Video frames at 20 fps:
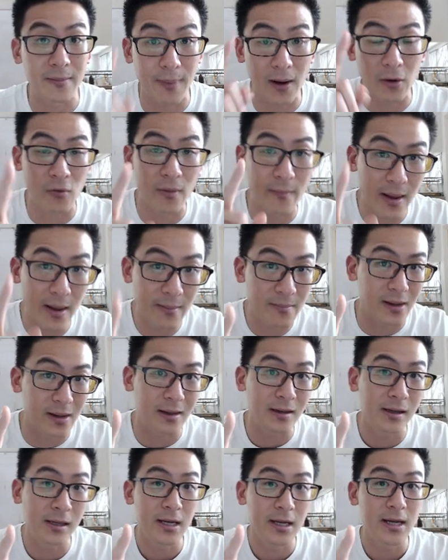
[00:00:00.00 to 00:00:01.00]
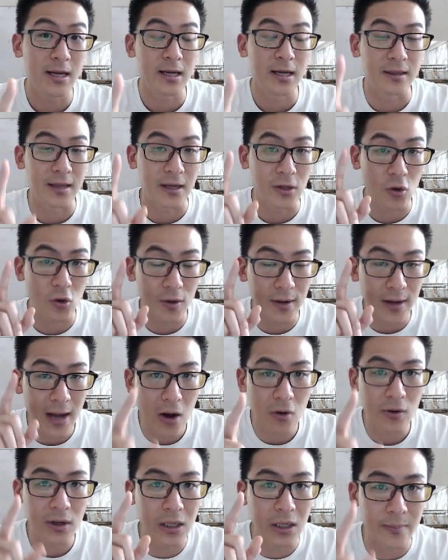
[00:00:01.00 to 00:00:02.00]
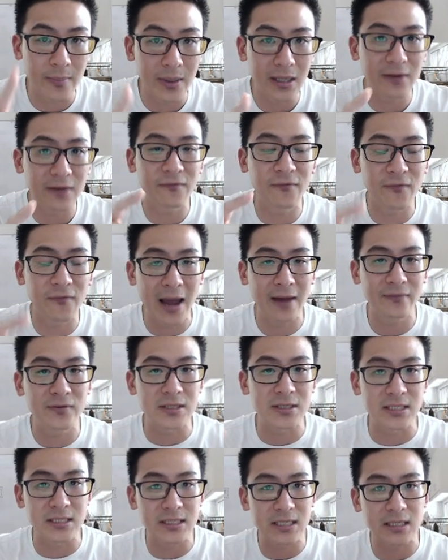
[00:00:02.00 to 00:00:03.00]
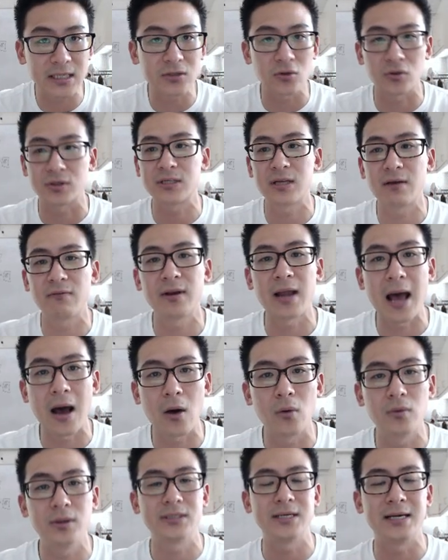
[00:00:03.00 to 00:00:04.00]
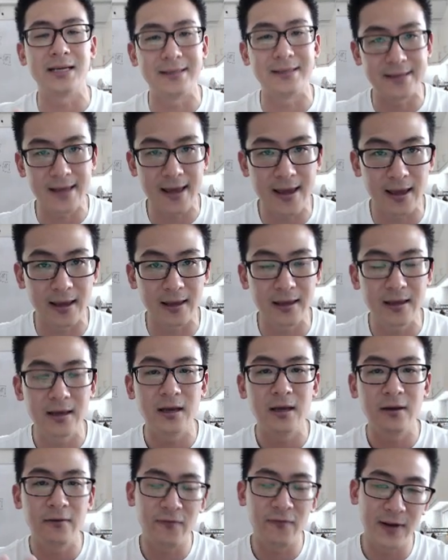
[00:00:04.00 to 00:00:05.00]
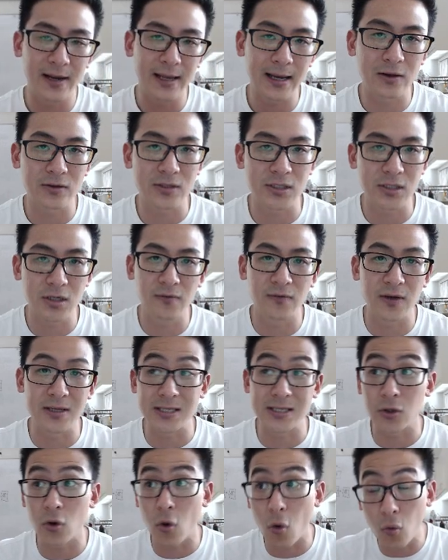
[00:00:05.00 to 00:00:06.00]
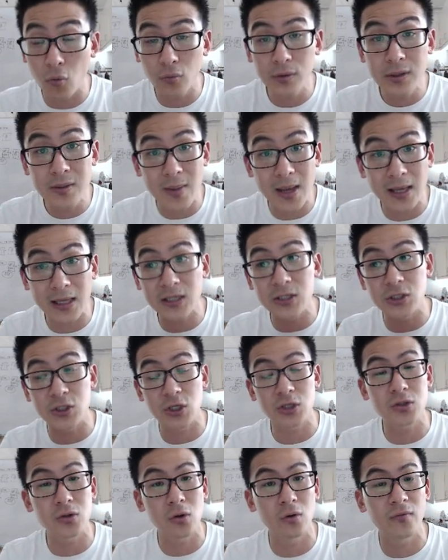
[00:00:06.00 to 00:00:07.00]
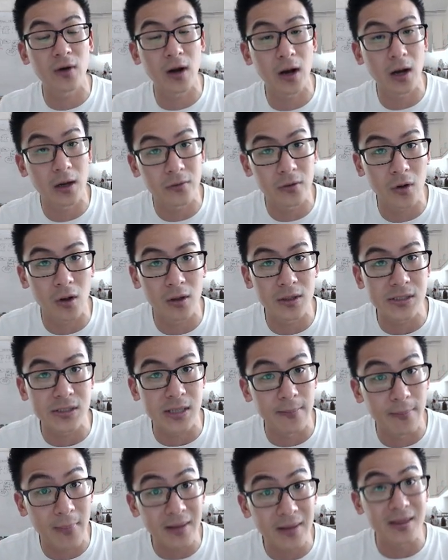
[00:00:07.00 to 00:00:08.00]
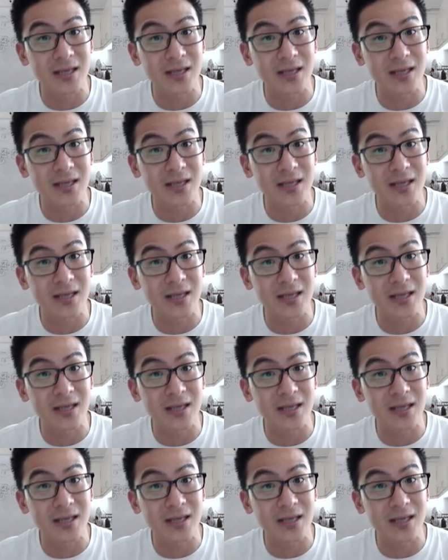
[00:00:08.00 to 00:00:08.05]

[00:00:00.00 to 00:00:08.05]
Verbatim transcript: But remember that you're now committing five to six or seven hours a day filling out surveys and you're only making just over one hundred dollars a month.